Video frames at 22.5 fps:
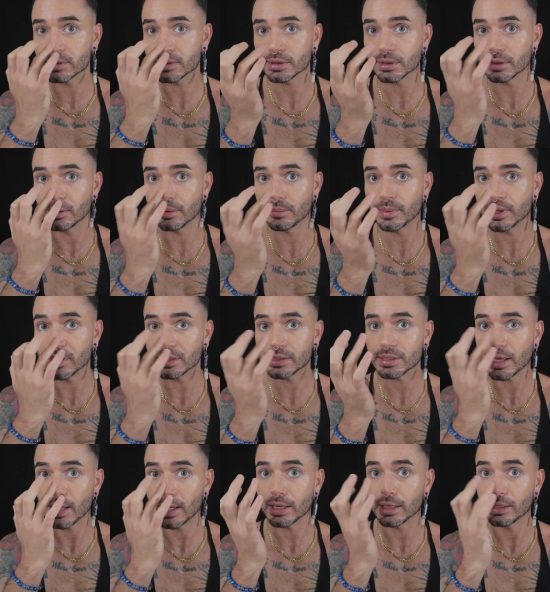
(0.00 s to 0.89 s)
So let me
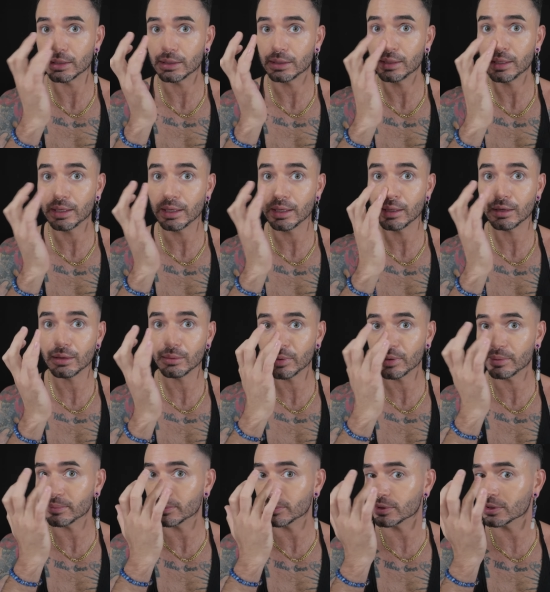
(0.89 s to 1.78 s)
just add a little
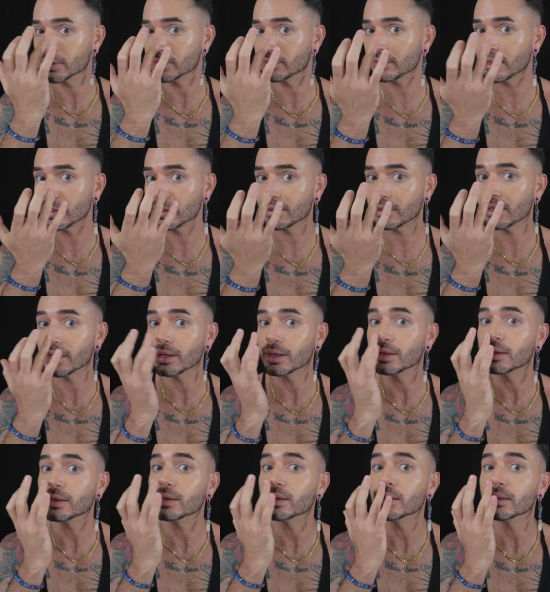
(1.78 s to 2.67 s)
bit more right
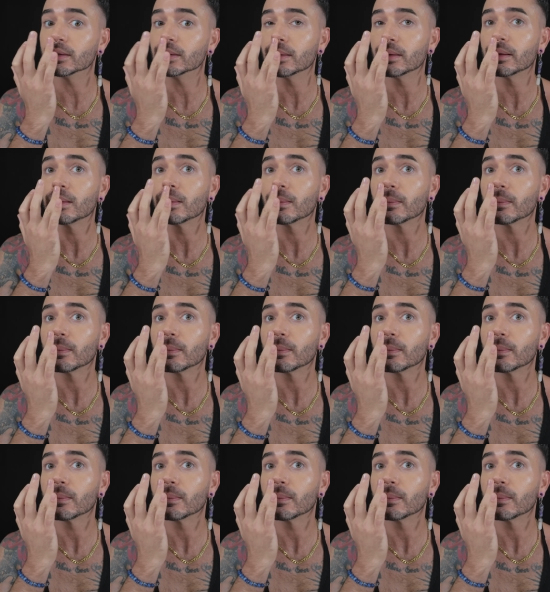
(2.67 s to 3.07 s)
there.